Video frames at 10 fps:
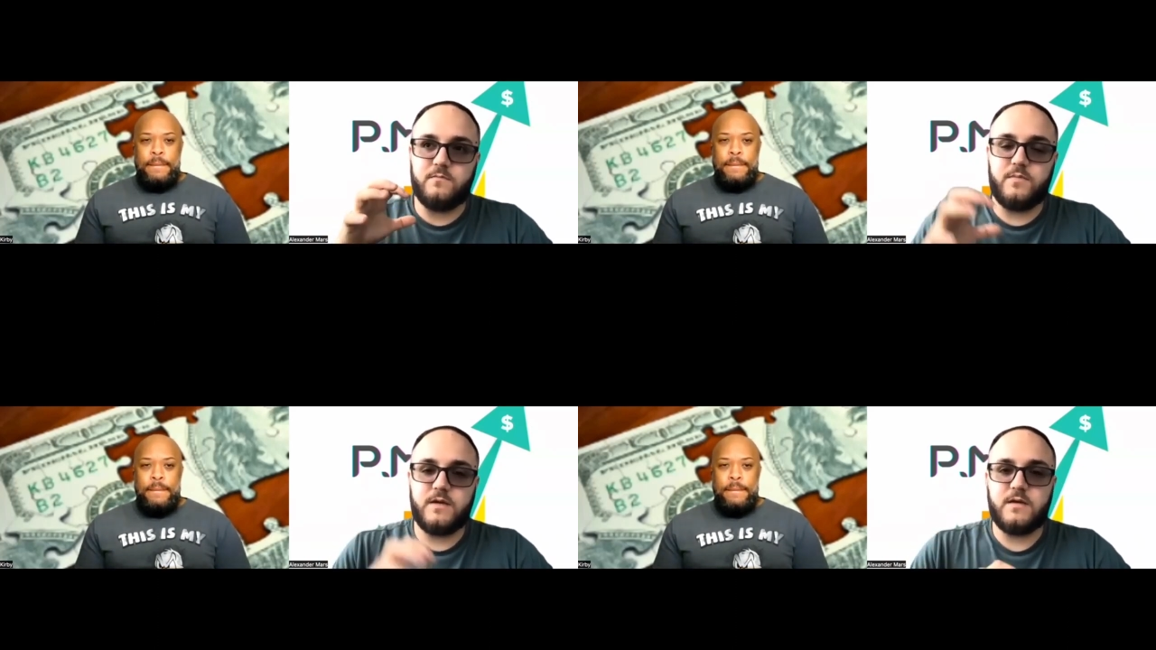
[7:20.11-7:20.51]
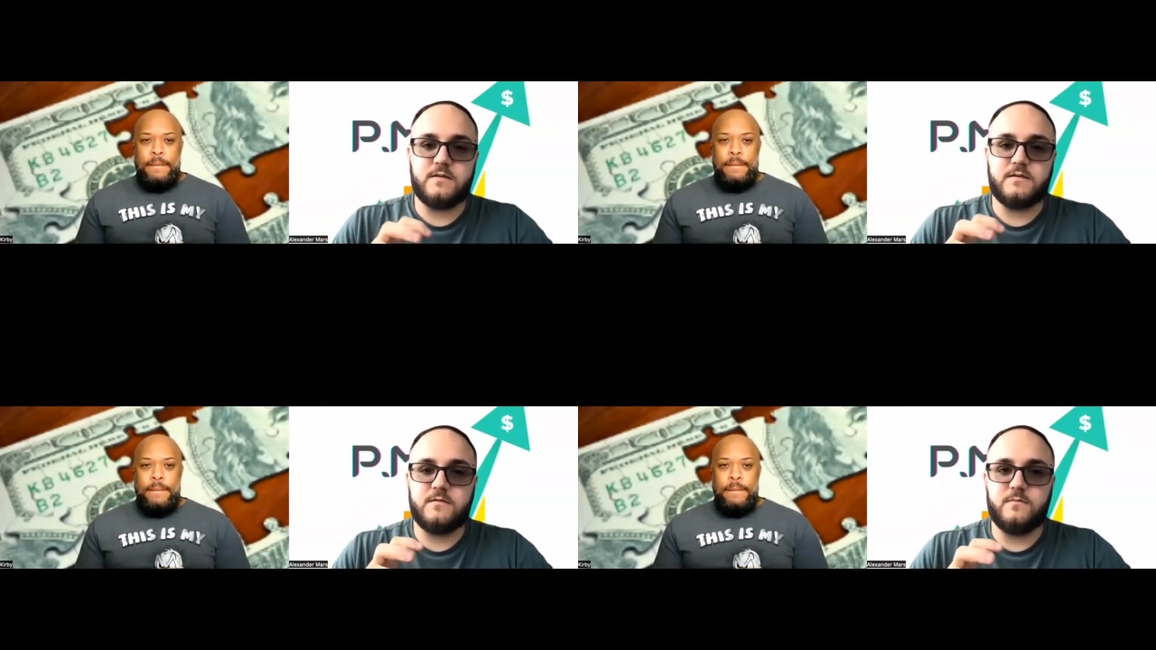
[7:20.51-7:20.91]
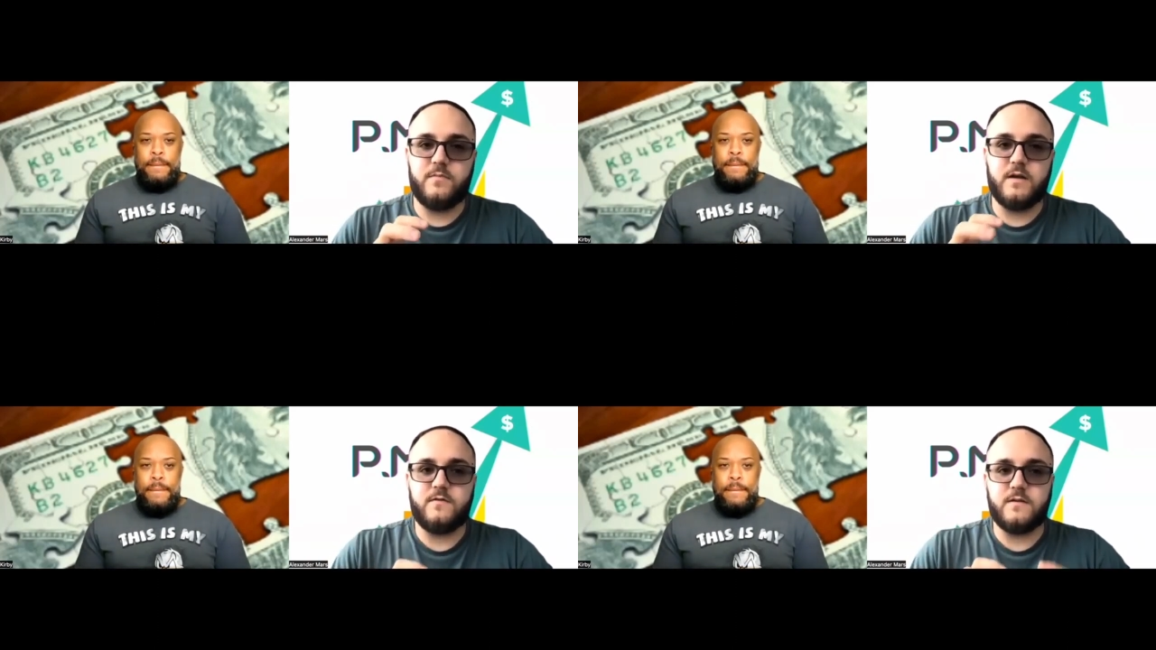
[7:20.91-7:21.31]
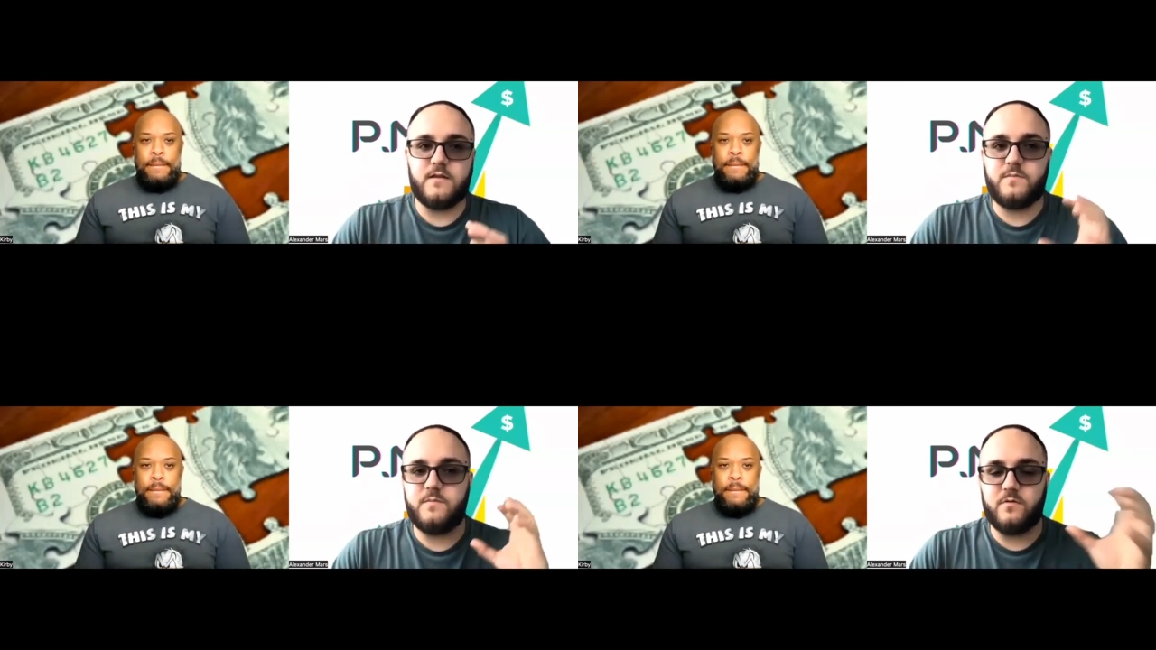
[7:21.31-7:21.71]
Speaker 1: biggest benefit
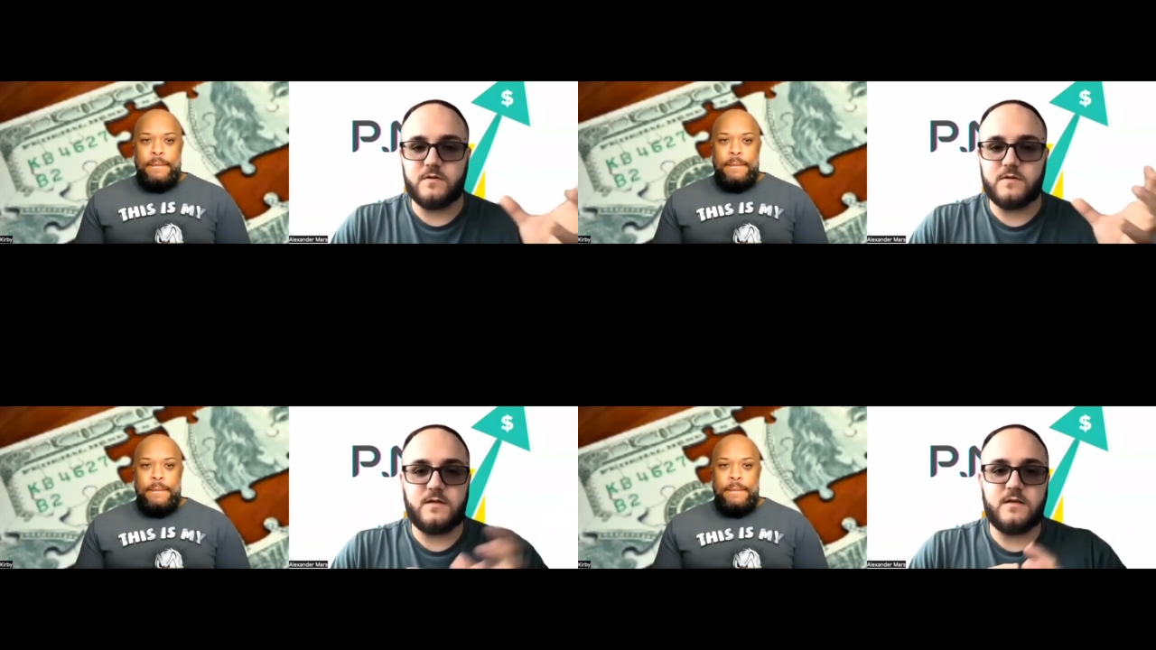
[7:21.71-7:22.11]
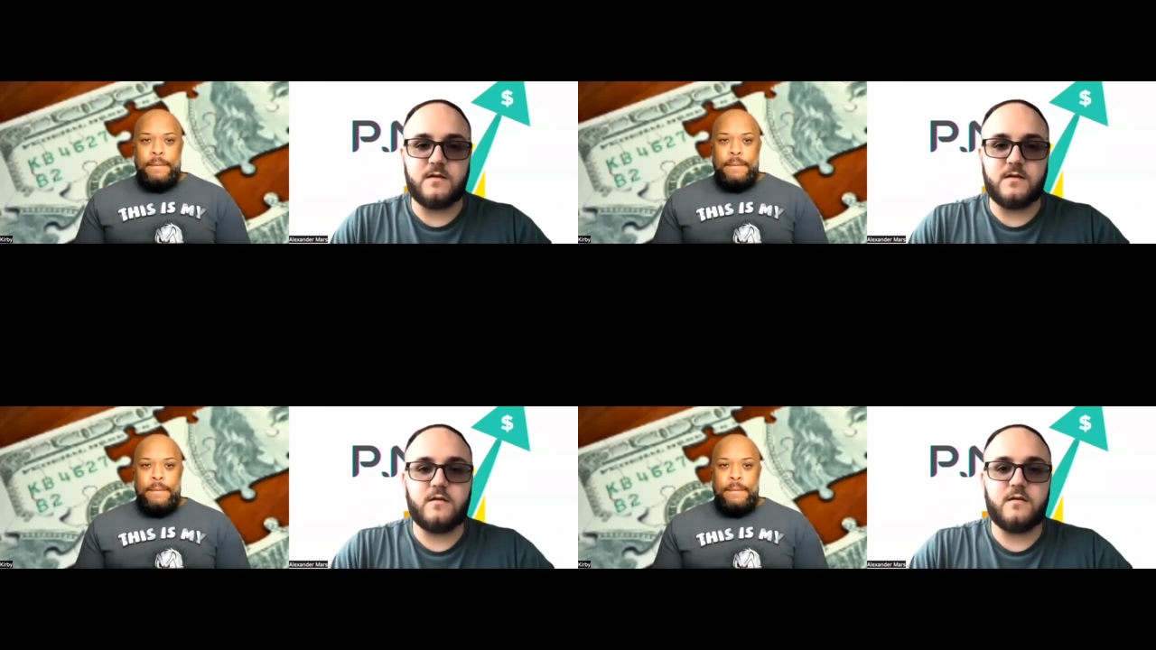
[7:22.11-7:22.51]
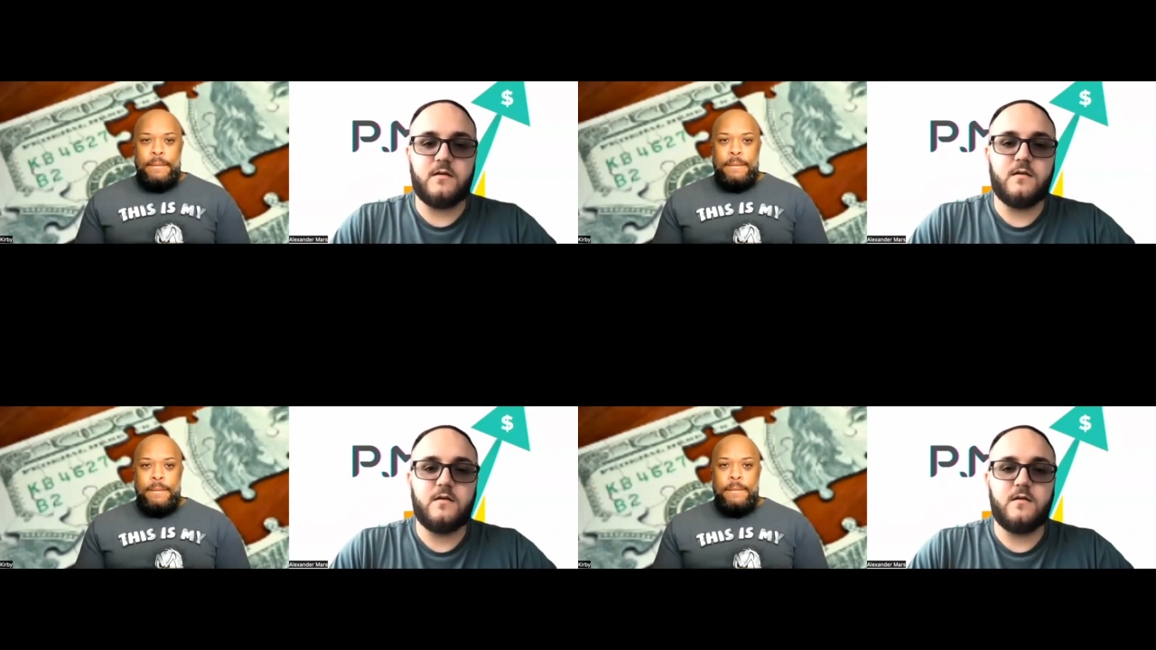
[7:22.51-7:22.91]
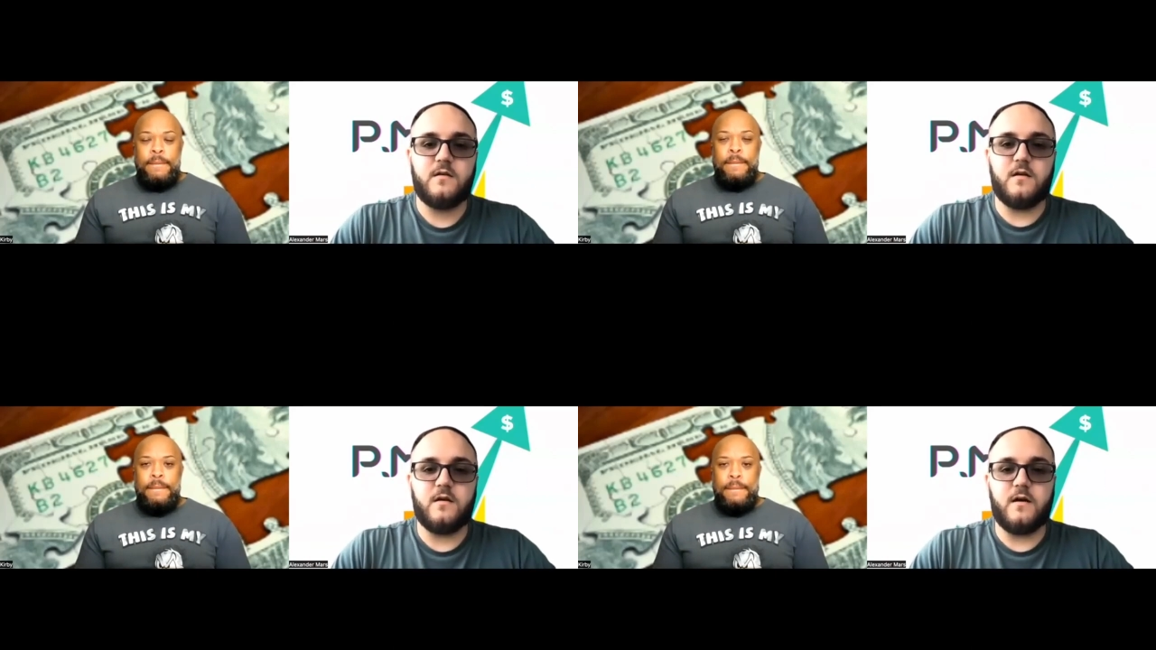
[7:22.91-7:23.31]
that people are seeking
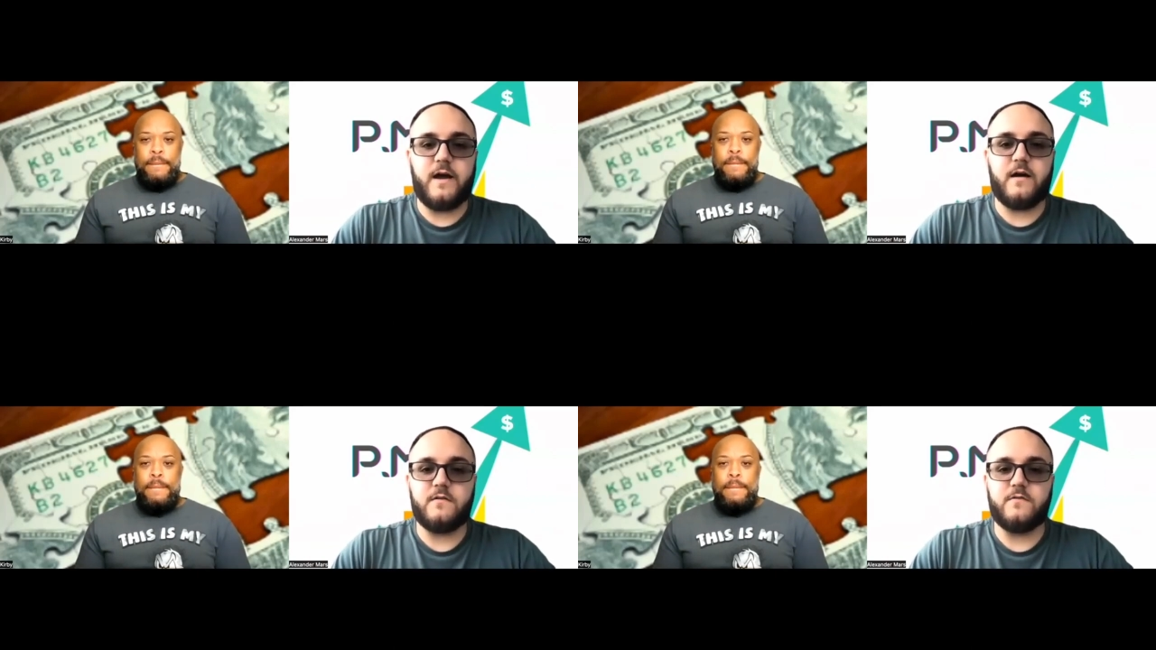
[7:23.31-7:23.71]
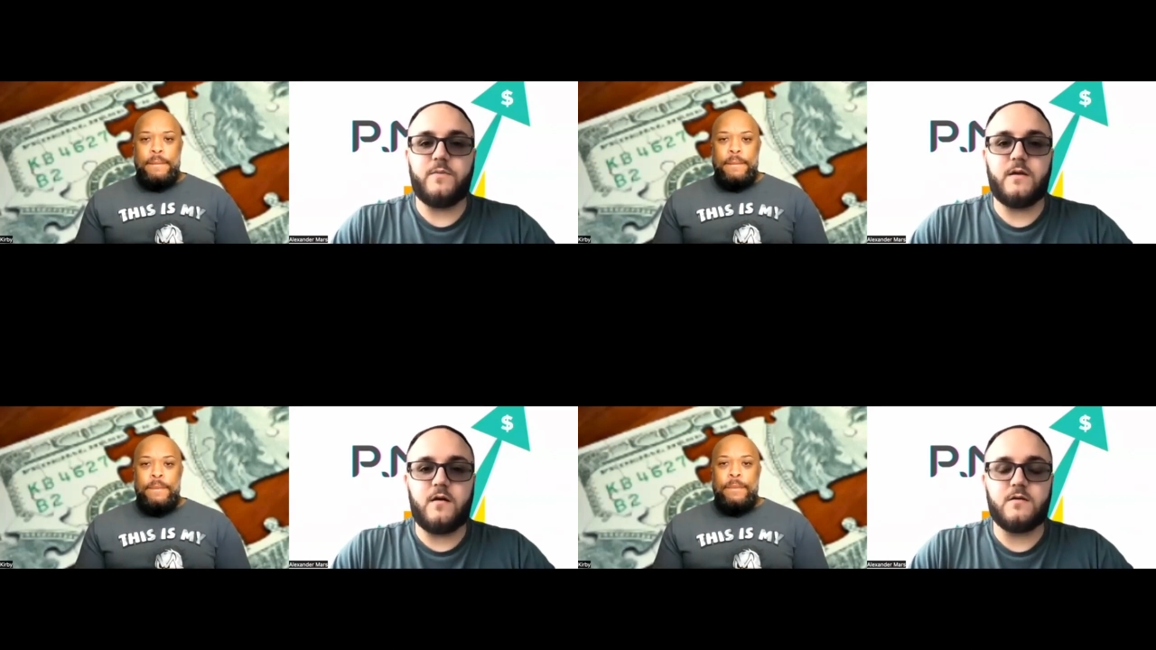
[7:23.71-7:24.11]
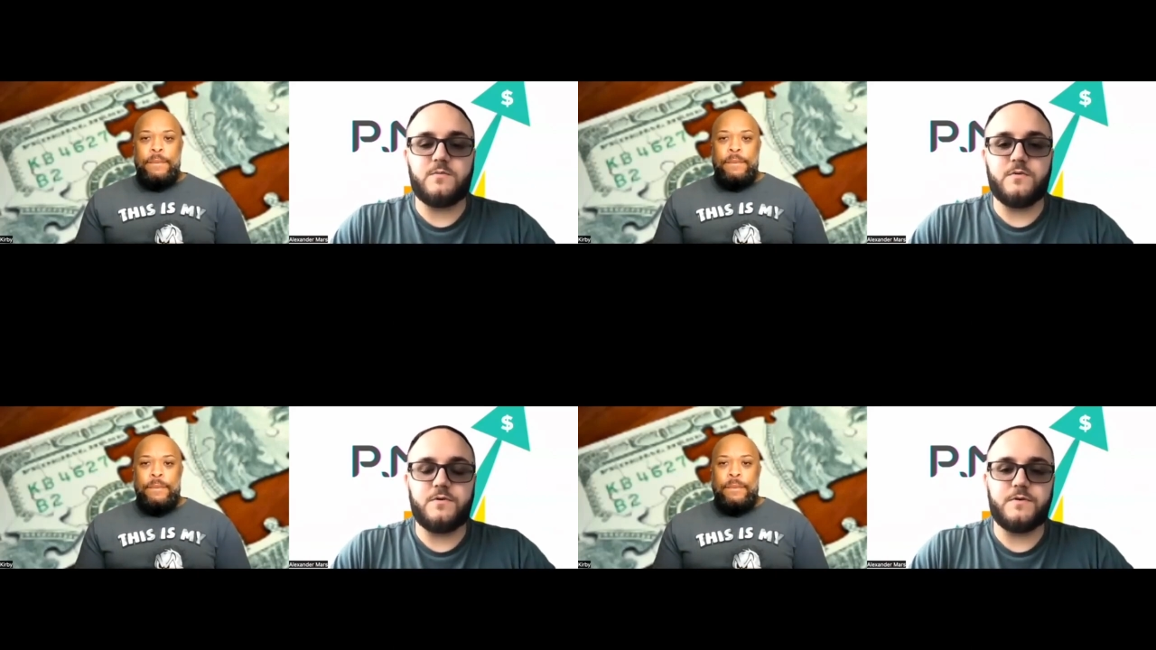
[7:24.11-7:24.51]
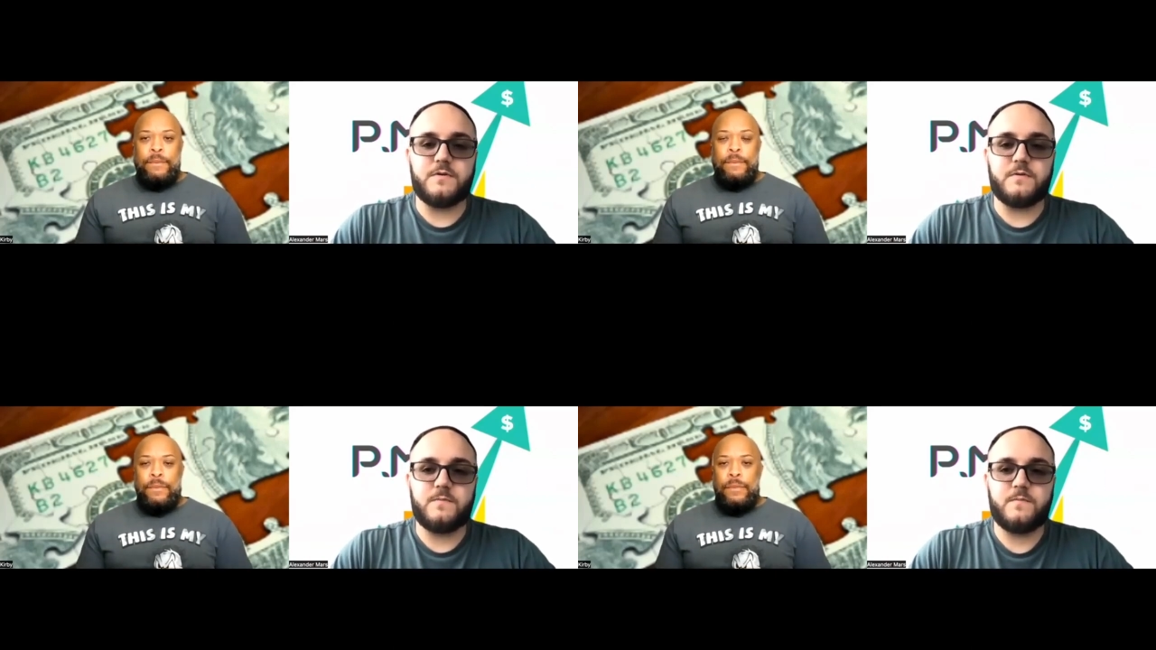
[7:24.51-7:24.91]
out of being entrepreneurs.